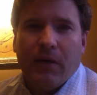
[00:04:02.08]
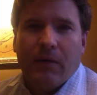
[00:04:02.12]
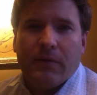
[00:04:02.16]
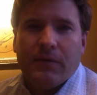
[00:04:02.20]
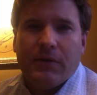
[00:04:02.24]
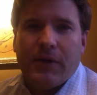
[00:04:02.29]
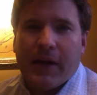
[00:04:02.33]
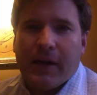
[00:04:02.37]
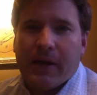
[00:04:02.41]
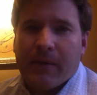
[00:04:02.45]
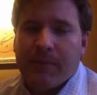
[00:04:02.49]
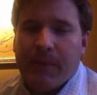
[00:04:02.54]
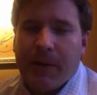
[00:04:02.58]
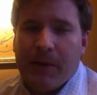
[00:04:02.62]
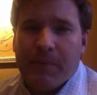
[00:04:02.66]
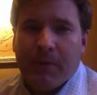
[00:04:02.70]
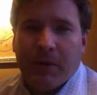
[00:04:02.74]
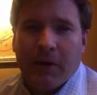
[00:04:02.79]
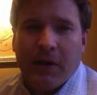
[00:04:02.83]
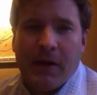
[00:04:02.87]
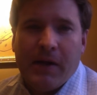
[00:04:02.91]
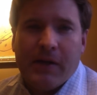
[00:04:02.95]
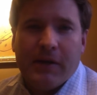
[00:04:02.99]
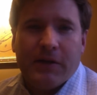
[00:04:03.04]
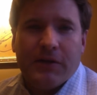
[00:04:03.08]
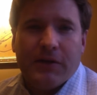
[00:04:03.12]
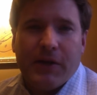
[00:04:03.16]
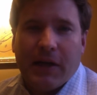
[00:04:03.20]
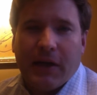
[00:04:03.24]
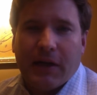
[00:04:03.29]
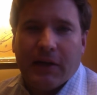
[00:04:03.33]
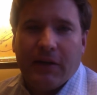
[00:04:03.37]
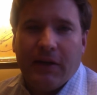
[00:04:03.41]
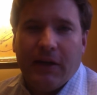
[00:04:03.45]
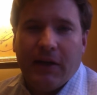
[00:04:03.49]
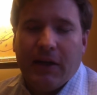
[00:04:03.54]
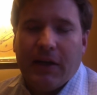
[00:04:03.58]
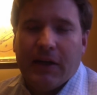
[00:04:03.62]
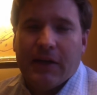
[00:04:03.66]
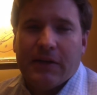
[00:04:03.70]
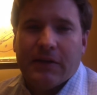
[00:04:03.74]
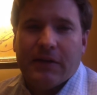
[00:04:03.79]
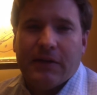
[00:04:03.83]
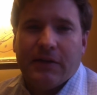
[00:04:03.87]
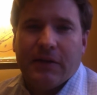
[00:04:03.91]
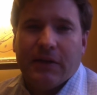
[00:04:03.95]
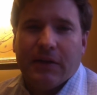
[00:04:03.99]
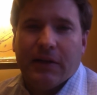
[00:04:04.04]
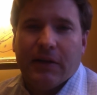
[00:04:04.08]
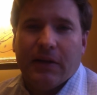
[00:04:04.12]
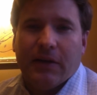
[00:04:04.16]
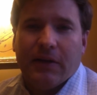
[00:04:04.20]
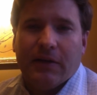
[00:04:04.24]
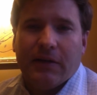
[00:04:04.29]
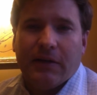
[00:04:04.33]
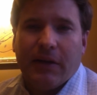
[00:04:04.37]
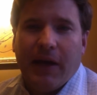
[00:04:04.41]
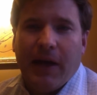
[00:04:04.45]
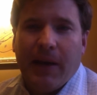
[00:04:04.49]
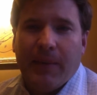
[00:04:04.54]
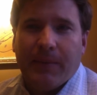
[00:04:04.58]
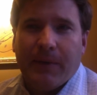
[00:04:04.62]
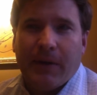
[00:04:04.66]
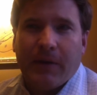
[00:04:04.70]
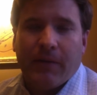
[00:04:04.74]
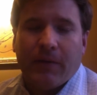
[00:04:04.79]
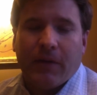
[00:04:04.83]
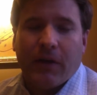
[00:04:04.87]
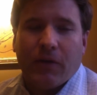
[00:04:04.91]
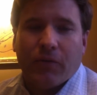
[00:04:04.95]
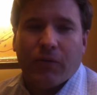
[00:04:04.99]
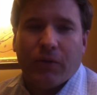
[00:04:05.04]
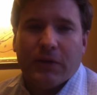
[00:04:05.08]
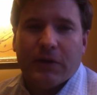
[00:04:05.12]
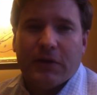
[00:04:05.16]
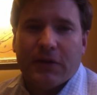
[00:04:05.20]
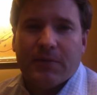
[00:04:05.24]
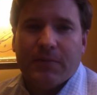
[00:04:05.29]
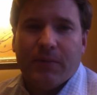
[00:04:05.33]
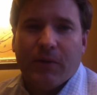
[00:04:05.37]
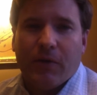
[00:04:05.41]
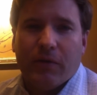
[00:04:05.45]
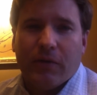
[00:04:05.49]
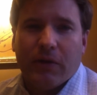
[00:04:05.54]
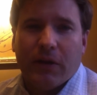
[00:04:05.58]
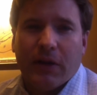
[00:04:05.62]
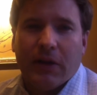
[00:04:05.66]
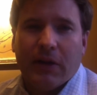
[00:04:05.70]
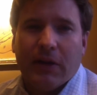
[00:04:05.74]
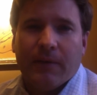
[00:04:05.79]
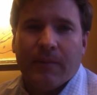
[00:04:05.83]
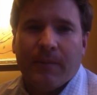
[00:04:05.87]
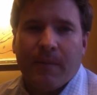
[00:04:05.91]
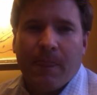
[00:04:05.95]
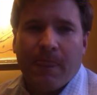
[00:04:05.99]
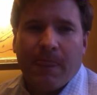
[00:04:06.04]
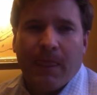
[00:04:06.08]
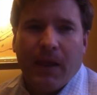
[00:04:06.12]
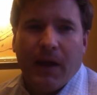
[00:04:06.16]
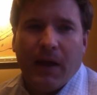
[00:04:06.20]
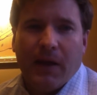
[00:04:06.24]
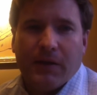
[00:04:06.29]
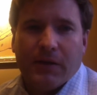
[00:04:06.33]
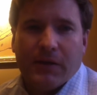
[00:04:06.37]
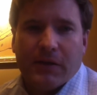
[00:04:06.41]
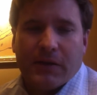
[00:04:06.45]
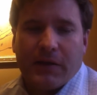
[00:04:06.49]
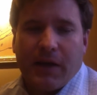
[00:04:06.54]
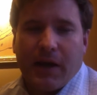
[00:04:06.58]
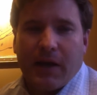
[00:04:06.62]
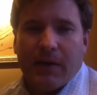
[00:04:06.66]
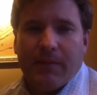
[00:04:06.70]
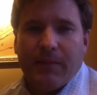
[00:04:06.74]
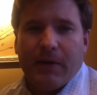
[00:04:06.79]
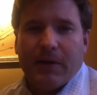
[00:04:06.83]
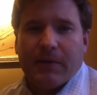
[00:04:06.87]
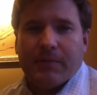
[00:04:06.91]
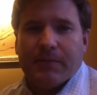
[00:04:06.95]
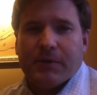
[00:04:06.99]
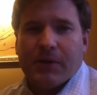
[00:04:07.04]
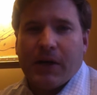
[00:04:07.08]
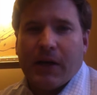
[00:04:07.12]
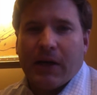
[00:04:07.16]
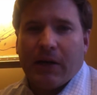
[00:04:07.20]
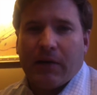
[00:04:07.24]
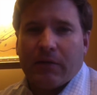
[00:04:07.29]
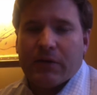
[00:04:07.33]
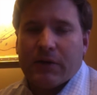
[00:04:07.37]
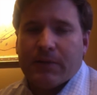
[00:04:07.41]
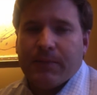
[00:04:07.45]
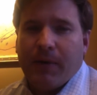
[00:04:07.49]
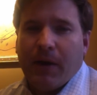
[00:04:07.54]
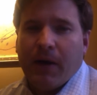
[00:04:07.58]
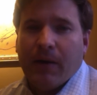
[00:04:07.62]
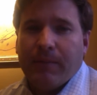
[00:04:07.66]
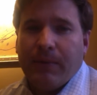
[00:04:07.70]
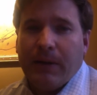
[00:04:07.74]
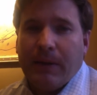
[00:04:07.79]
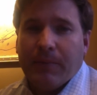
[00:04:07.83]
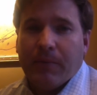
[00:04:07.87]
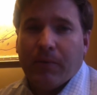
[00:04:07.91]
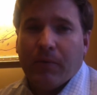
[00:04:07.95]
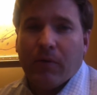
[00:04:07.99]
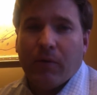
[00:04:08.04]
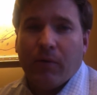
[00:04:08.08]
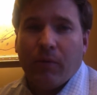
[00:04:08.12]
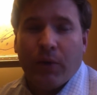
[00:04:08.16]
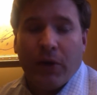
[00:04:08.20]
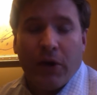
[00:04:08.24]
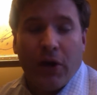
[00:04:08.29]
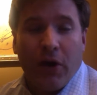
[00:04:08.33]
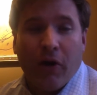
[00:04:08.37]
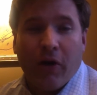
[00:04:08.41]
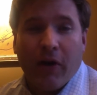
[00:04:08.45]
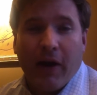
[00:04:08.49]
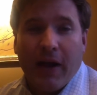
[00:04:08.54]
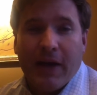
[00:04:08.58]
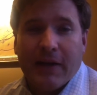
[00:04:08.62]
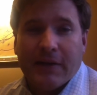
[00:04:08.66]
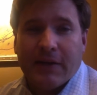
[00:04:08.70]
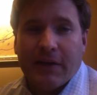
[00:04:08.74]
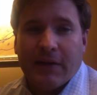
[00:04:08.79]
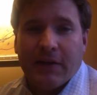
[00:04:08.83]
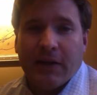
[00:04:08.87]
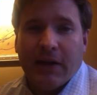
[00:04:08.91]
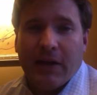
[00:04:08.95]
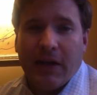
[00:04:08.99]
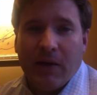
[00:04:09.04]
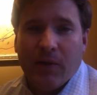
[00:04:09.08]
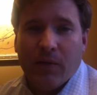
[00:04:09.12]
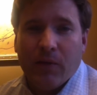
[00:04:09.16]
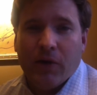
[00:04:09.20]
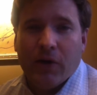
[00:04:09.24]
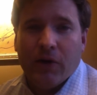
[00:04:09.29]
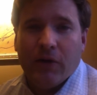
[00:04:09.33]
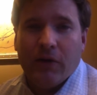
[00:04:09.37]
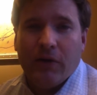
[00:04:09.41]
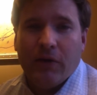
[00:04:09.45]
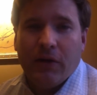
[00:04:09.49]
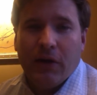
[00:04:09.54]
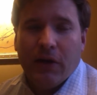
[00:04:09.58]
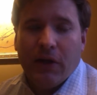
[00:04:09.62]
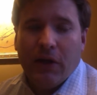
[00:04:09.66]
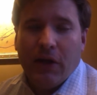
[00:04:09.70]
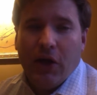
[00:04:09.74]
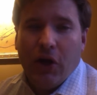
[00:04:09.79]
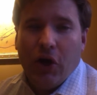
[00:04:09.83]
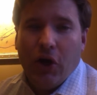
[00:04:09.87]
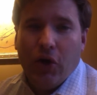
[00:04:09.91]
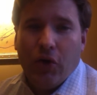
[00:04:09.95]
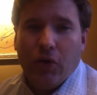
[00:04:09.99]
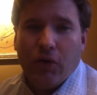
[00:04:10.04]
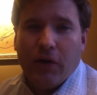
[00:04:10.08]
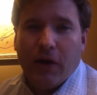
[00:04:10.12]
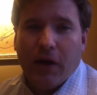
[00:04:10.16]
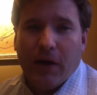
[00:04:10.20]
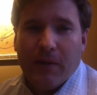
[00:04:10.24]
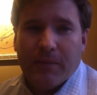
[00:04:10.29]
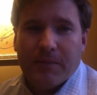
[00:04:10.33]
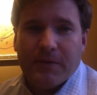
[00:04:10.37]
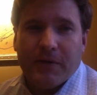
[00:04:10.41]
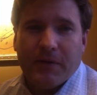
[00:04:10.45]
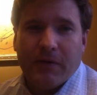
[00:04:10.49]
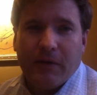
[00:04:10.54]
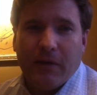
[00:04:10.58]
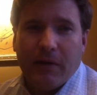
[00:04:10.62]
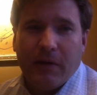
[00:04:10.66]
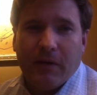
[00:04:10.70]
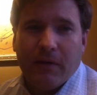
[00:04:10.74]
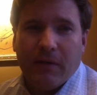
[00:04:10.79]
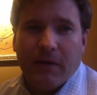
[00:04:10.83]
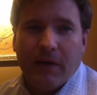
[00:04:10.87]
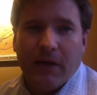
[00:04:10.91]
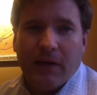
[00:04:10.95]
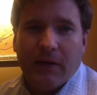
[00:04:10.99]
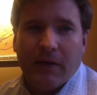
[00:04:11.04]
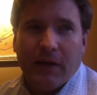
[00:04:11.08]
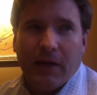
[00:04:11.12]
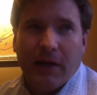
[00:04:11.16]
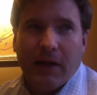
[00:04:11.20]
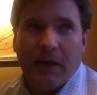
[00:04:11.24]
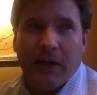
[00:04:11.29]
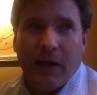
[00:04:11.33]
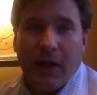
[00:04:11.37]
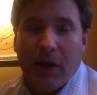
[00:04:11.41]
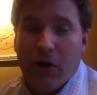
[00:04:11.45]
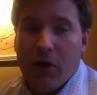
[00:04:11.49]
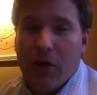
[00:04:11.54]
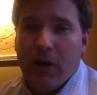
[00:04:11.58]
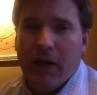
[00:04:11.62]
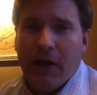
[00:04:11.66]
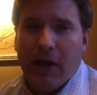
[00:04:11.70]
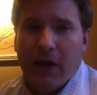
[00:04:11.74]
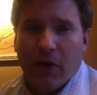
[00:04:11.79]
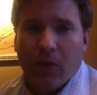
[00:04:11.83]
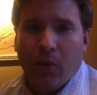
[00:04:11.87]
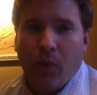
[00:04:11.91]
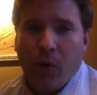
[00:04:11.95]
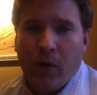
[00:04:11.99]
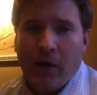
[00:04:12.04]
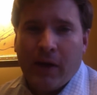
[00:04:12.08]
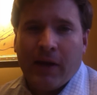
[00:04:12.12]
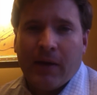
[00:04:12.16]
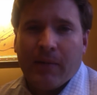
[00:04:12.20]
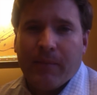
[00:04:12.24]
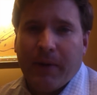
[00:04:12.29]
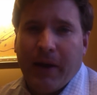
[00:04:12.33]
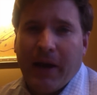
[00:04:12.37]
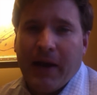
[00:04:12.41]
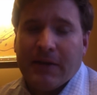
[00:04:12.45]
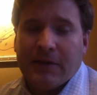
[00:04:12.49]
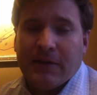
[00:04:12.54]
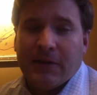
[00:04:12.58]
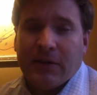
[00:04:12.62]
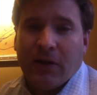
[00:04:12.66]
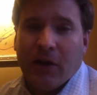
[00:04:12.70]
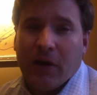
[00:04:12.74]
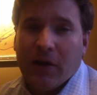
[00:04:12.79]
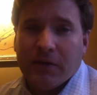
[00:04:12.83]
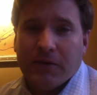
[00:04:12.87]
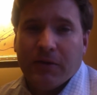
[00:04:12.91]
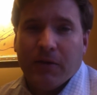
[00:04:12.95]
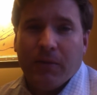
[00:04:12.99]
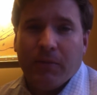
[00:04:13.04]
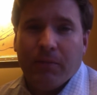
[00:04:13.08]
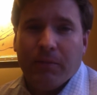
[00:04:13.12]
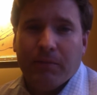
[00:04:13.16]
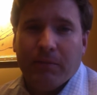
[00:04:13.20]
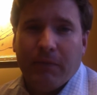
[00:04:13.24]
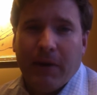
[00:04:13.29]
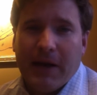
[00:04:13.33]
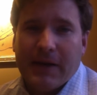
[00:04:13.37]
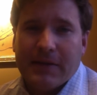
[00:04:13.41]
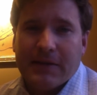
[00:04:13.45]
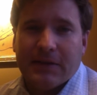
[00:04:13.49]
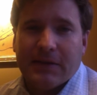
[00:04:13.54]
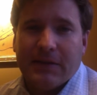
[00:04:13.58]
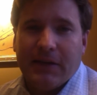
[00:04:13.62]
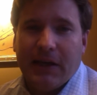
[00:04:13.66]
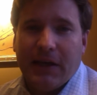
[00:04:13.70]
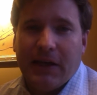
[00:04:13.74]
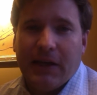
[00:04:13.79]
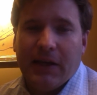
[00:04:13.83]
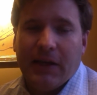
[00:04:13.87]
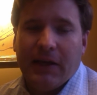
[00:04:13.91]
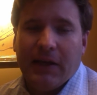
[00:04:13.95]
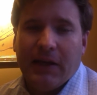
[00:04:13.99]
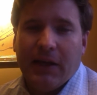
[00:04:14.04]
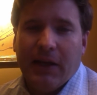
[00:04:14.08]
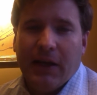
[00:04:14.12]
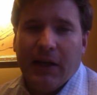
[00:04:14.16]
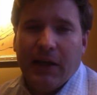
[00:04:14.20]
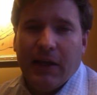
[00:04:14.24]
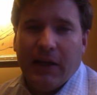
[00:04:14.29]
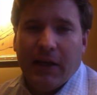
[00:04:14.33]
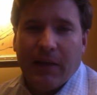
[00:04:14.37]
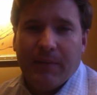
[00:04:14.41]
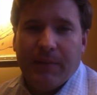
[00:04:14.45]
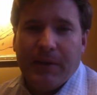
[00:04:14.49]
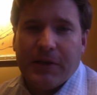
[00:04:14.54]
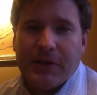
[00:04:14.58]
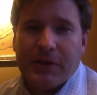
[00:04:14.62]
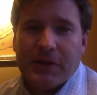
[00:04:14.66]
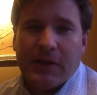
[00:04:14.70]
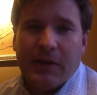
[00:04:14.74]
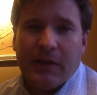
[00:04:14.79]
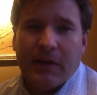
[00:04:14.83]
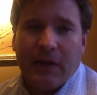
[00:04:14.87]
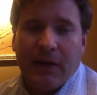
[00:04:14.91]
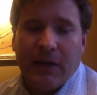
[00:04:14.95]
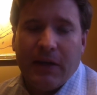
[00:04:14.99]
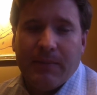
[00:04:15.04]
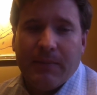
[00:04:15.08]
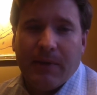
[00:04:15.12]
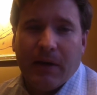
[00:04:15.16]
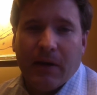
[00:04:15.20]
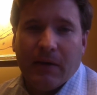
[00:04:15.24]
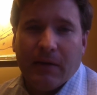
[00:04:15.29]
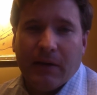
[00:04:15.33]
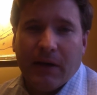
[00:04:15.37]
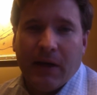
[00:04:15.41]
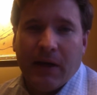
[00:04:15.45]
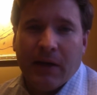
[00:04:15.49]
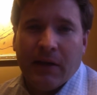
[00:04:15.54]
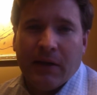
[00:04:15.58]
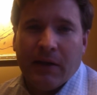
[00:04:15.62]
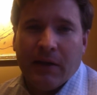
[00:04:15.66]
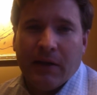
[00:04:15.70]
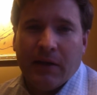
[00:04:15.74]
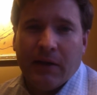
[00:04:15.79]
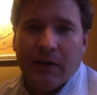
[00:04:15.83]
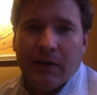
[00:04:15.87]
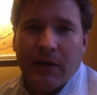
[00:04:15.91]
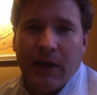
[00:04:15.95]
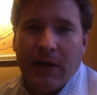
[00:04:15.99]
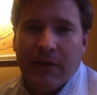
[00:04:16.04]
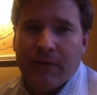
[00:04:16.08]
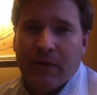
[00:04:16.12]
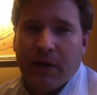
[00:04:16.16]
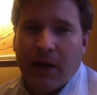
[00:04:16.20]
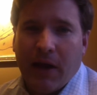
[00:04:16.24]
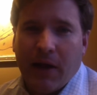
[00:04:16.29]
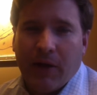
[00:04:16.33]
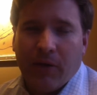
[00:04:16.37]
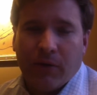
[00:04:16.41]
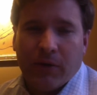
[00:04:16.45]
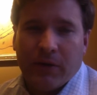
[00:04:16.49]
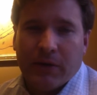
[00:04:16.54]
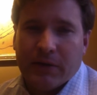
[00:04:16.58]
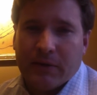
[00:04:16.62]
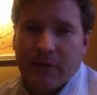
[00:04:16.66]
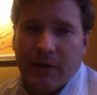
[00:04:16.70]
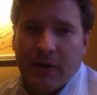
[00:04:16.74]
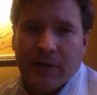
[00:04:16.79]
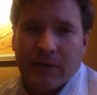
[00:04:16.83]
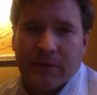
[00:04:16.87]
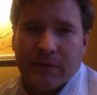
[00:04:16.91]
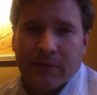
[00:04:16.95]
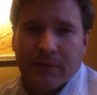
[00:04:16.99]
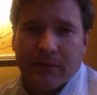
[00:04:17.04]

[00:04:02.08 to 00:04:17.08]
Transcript: checking people in and checking tickets to helping everything run smoothly and just kind of be some Johnny on the spot people. We are asking that anyone who comes to the event and in a working capacity also buys a ticket. I mentioned in the email that even ARA is